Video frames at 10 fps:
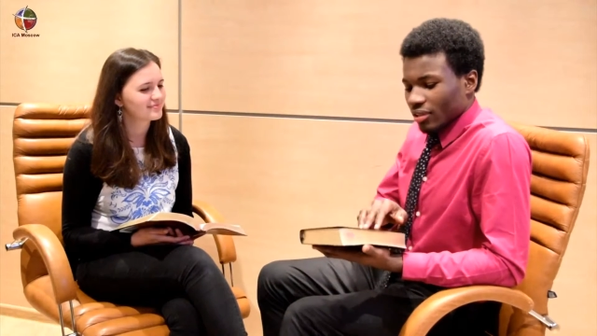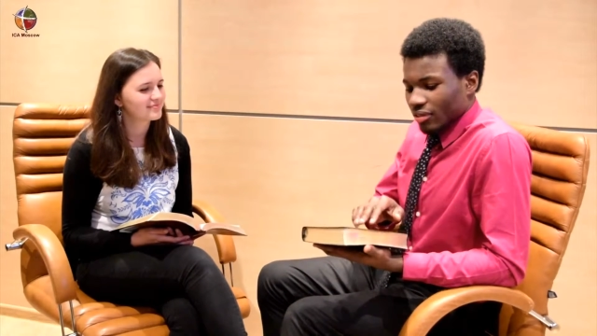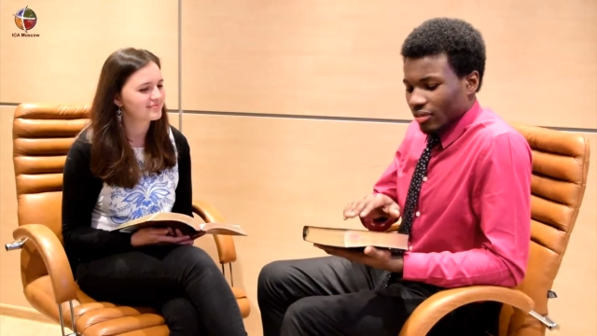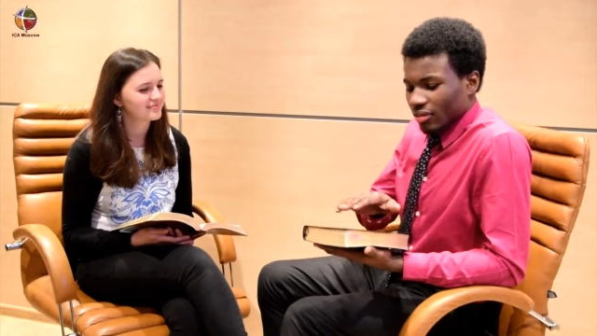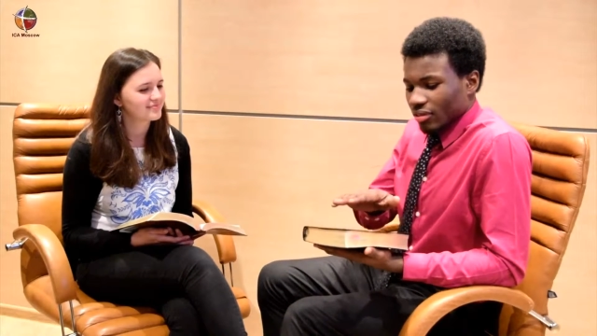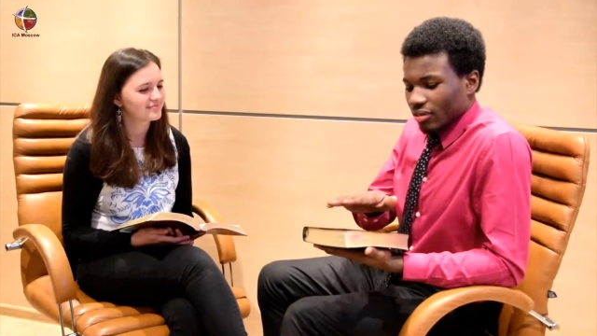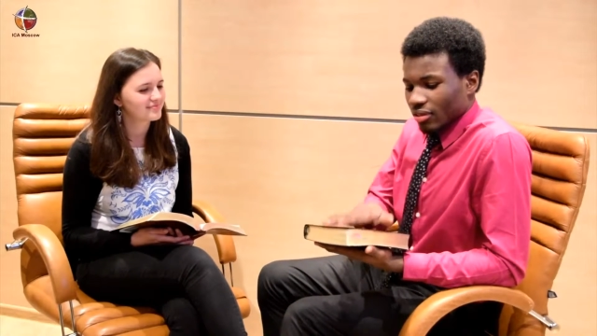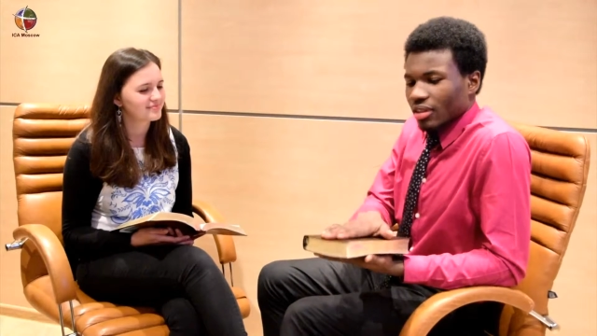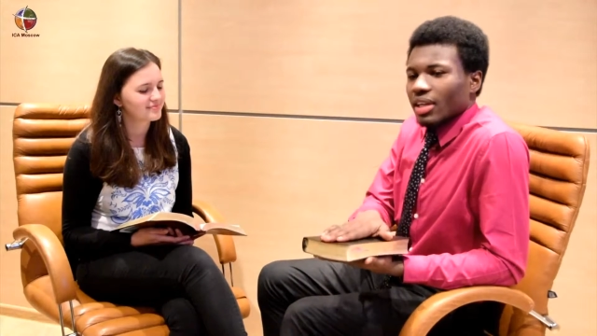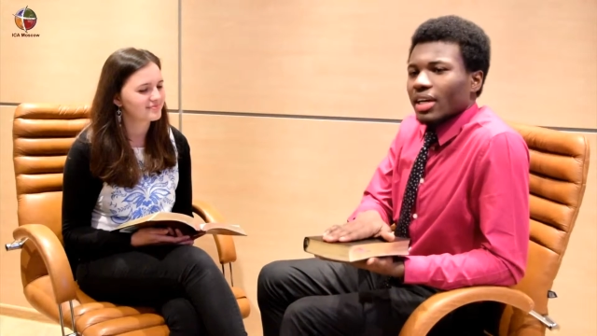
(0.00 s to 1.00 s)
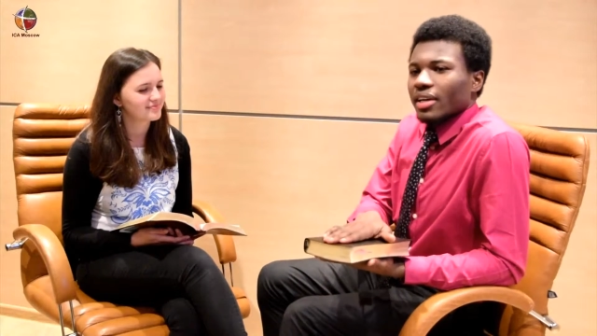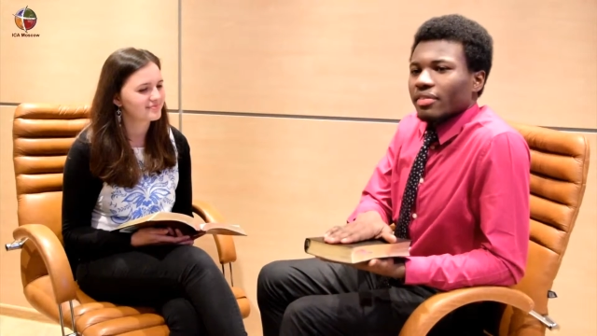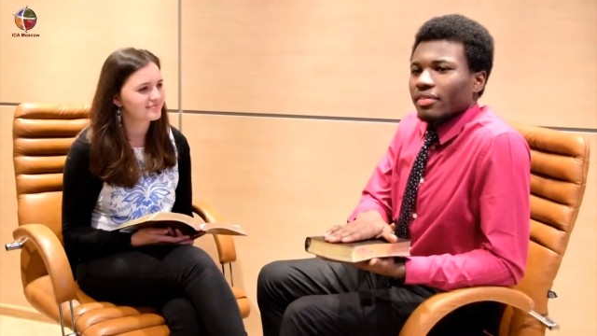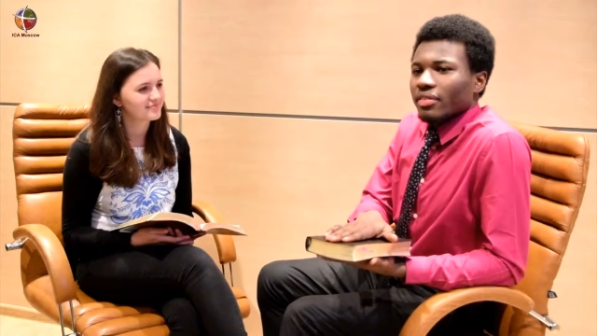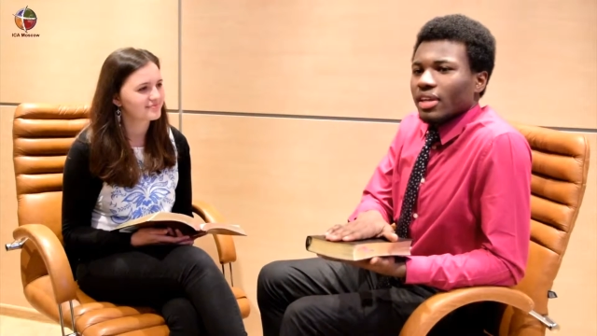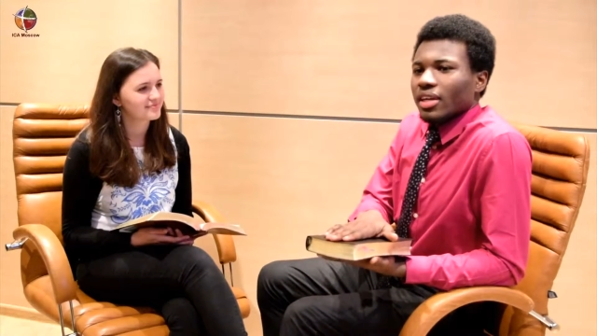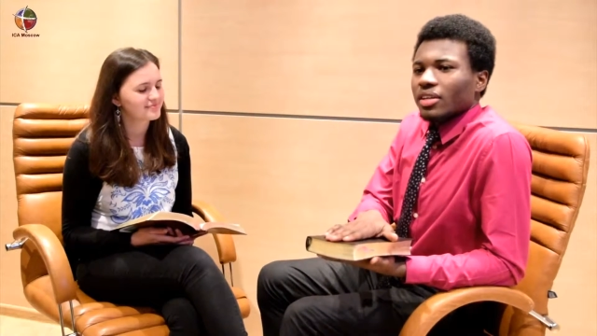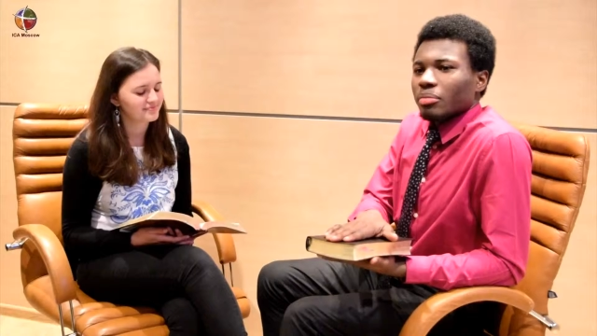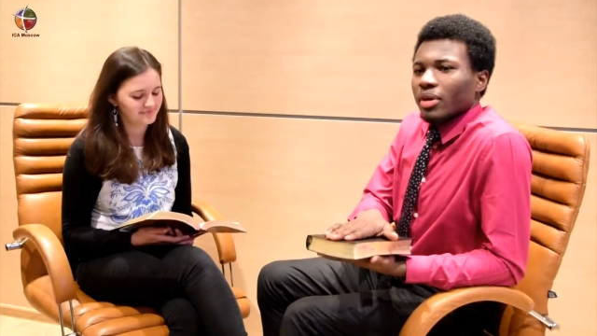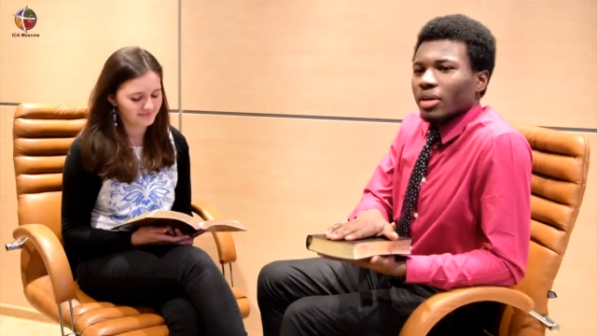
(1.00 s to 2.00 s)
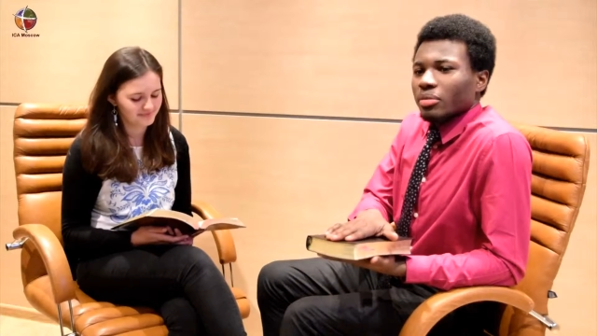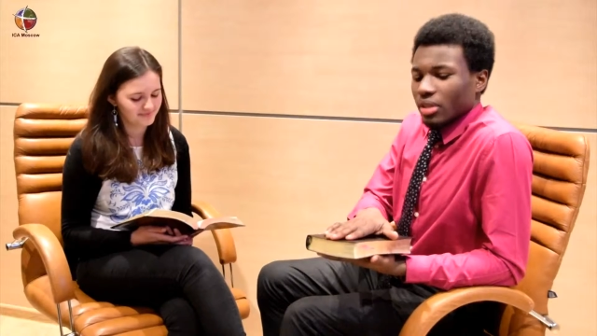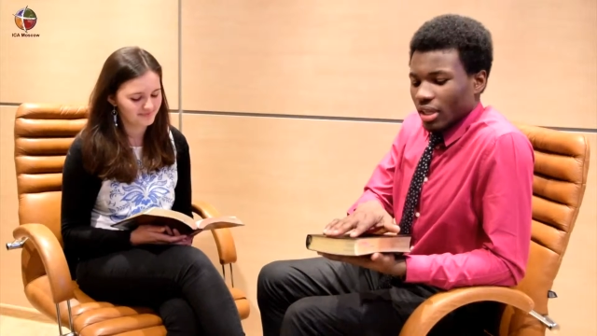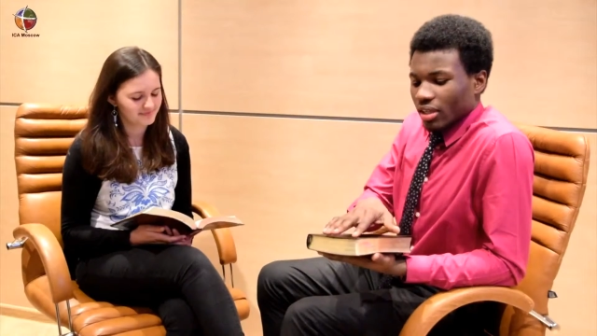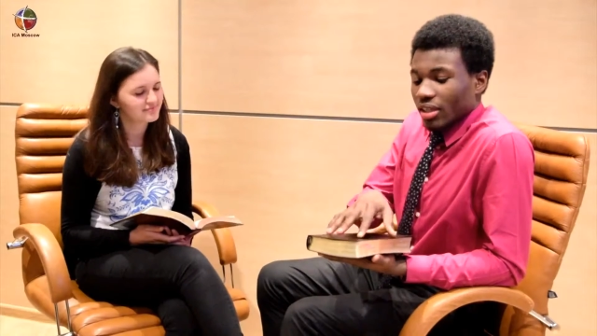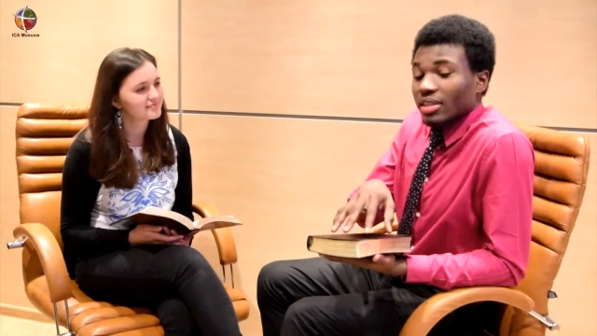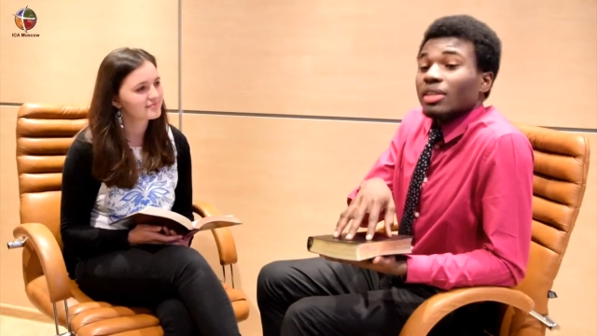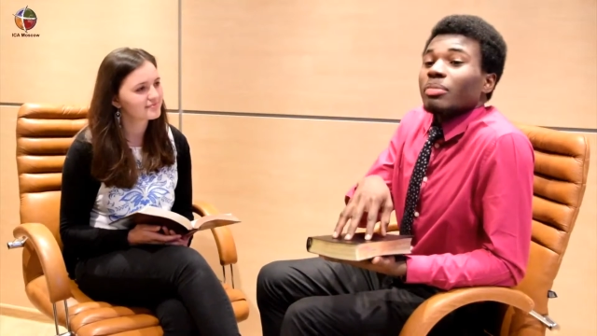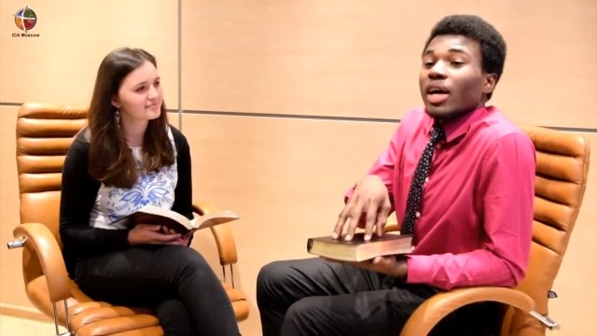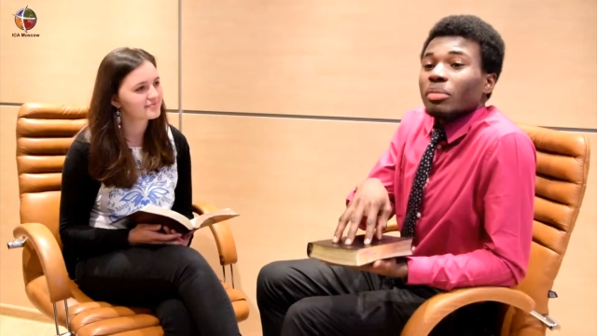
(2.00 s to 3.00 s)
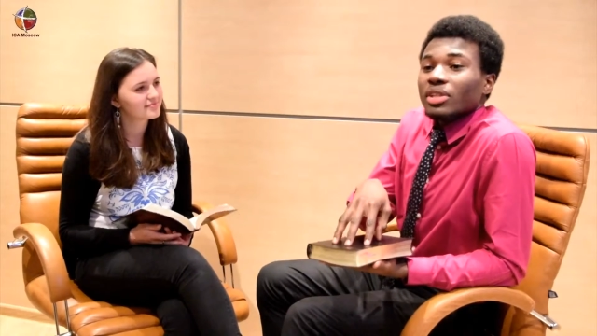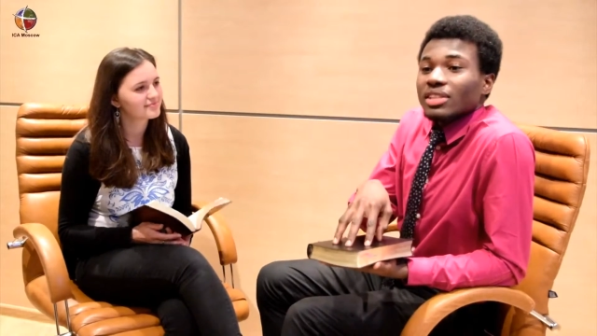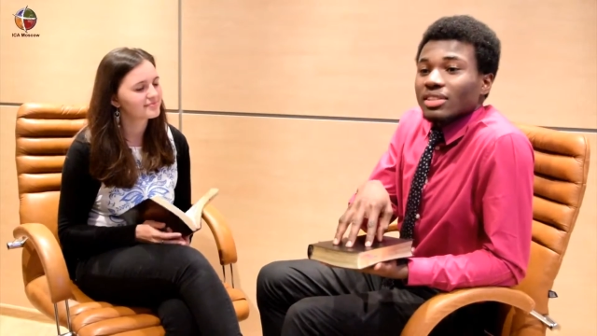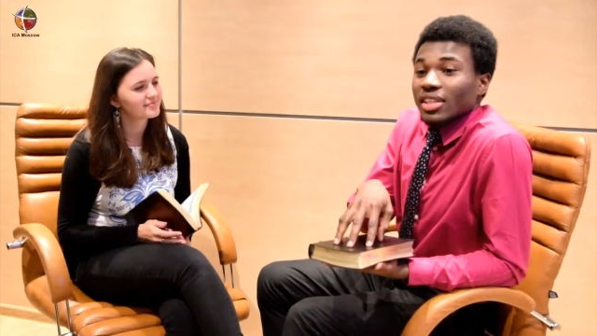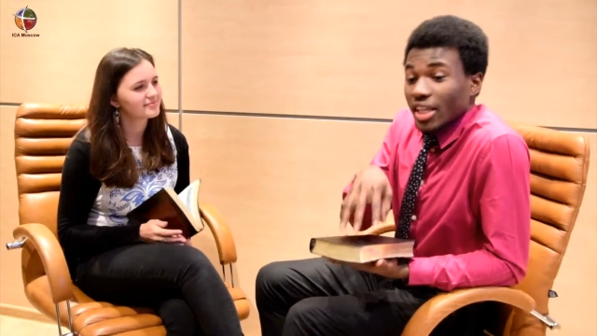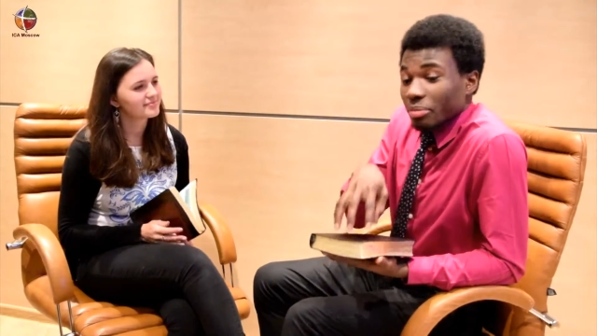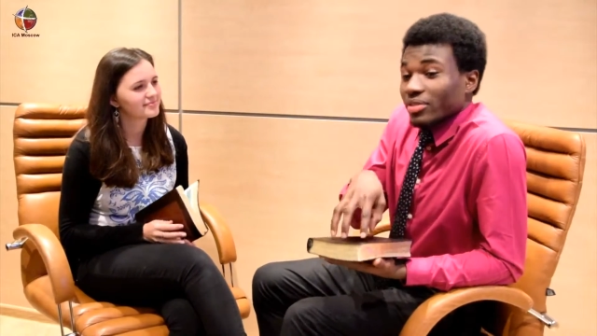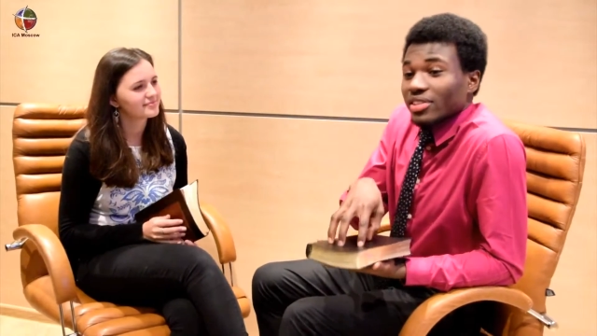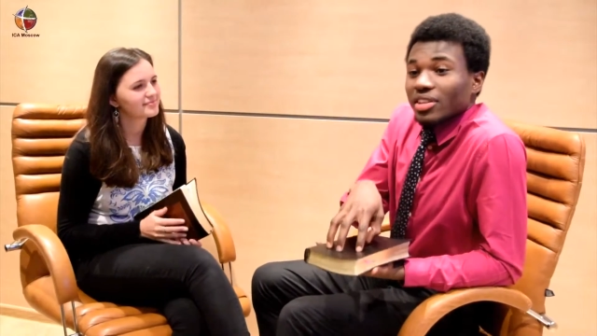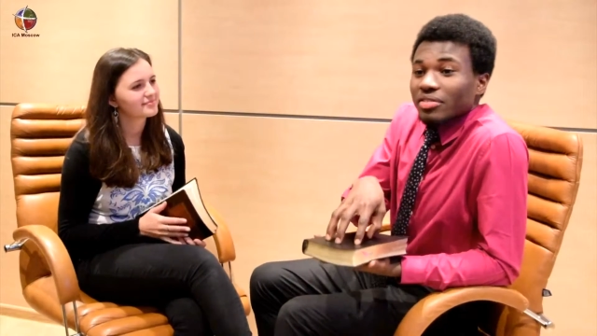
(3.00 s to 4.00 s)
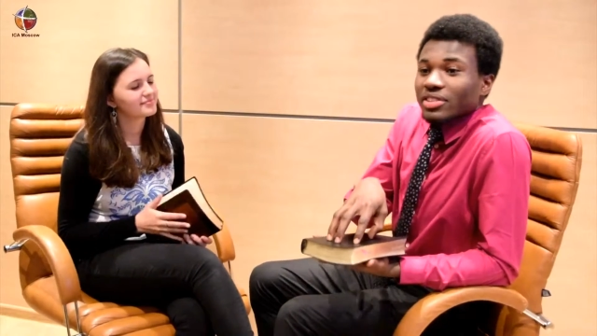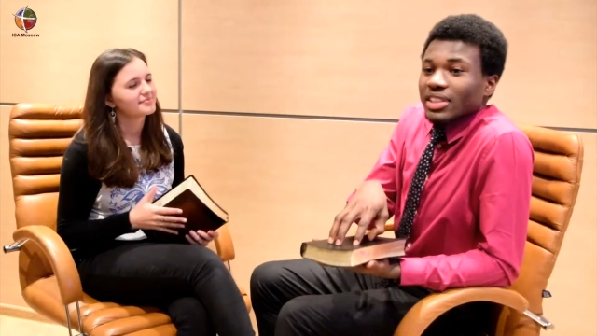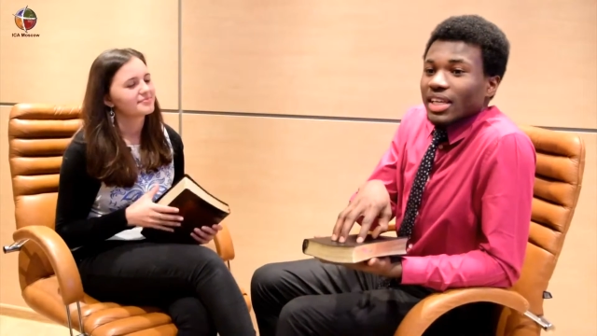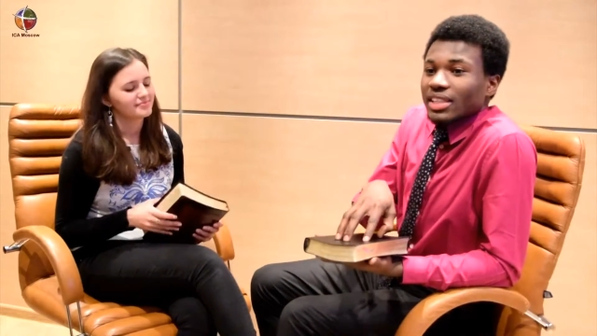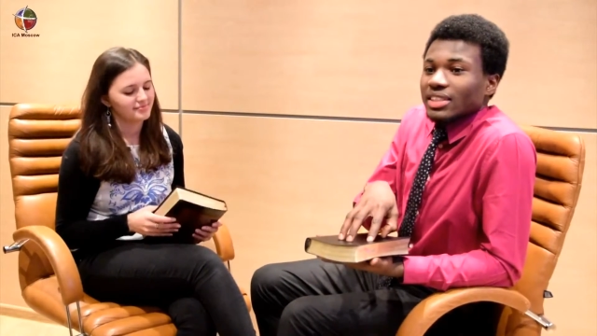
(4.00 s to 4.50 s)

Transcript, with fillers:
Speaker 1: is life. Like the Bible, like the Bible himself says,